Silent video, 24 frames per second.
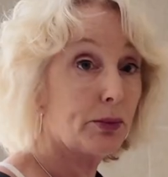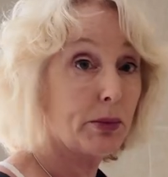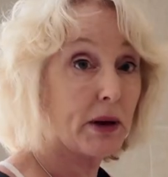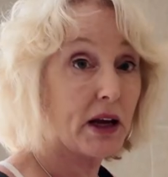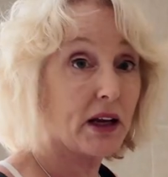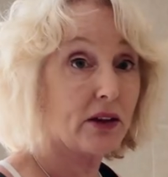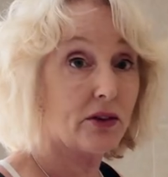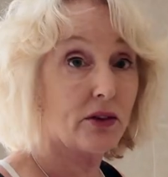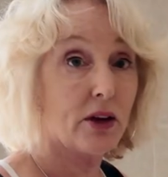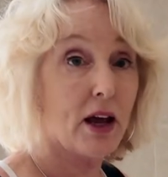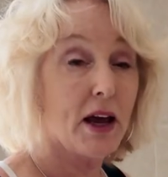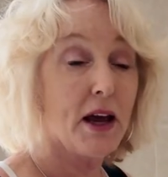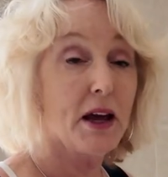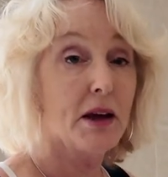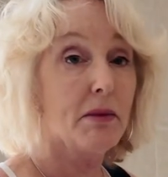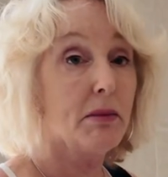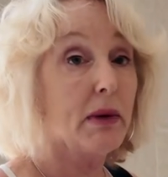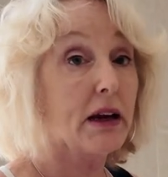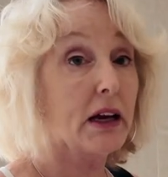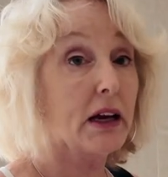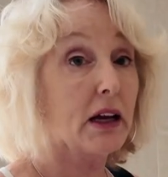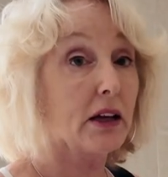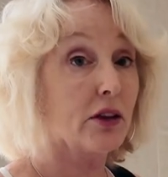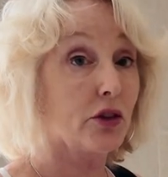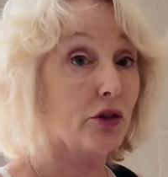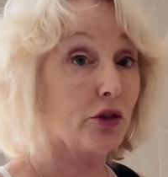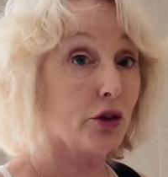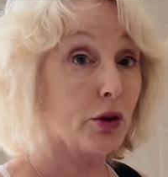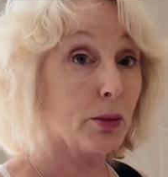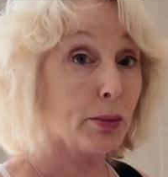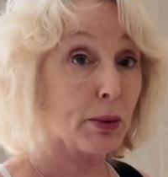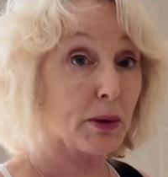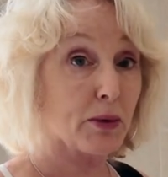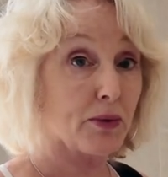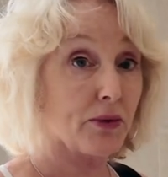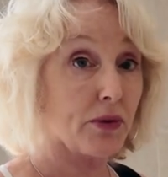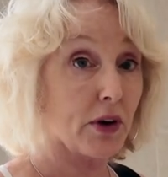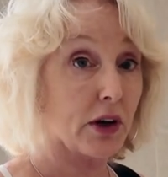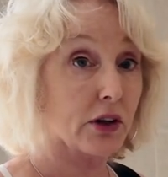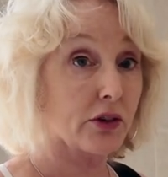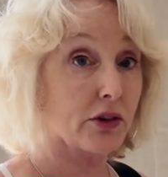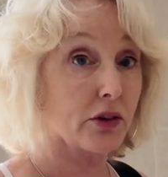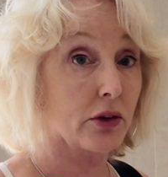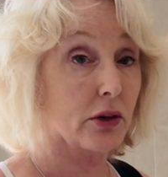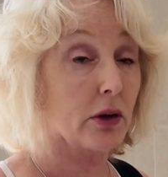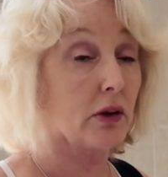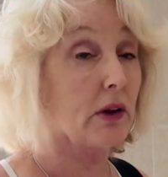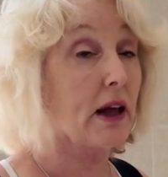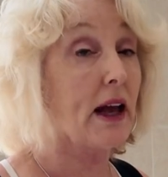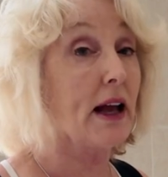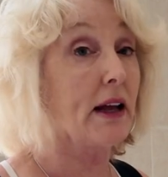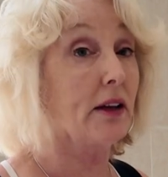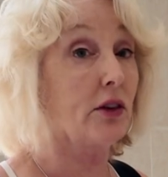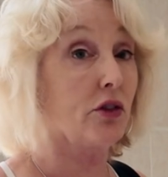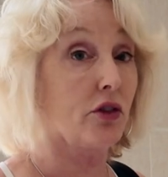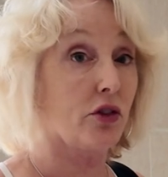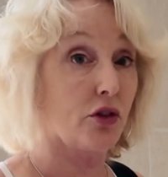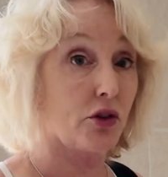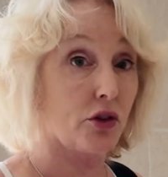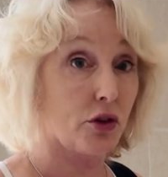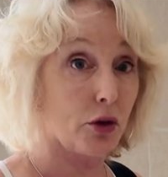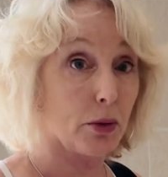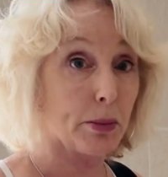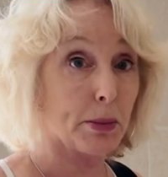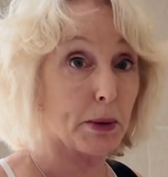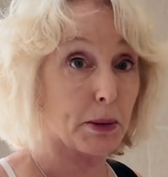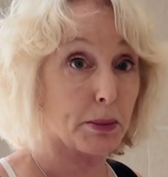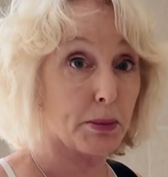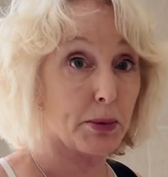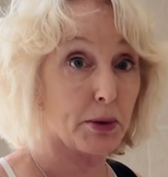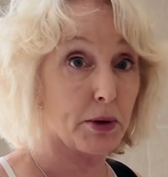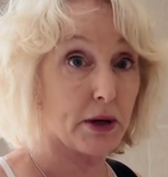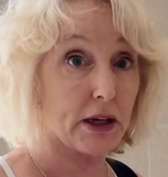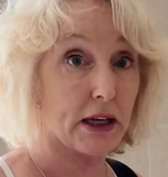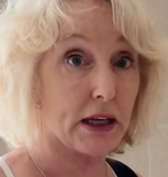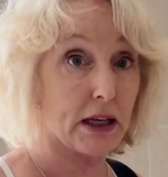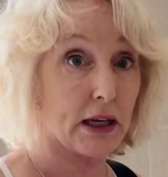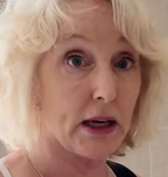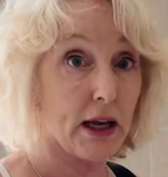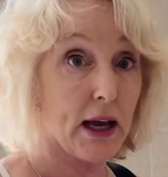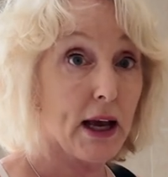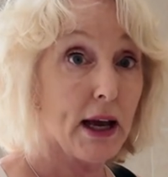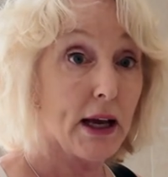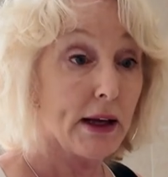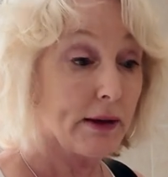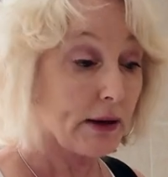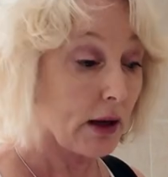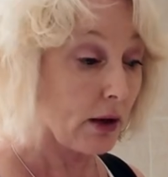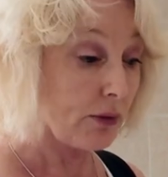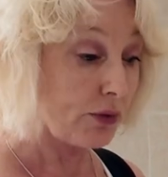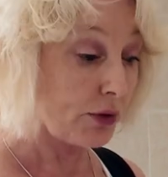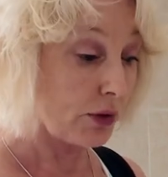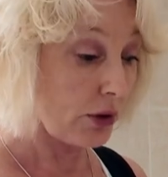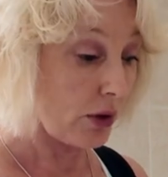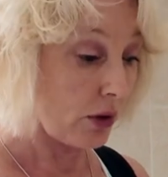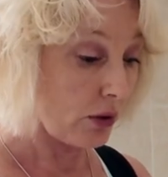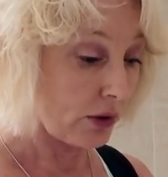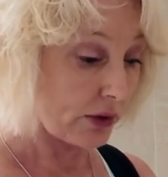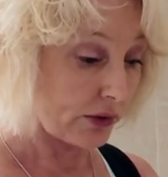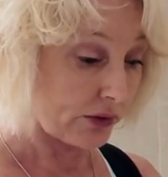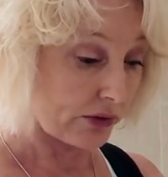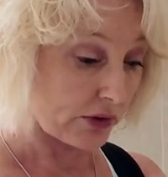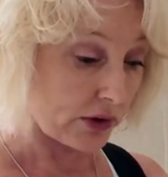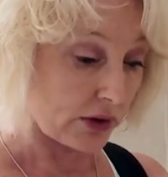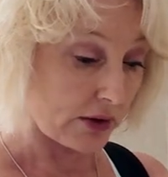space, make it super functional and super pretty. Now, if you notice,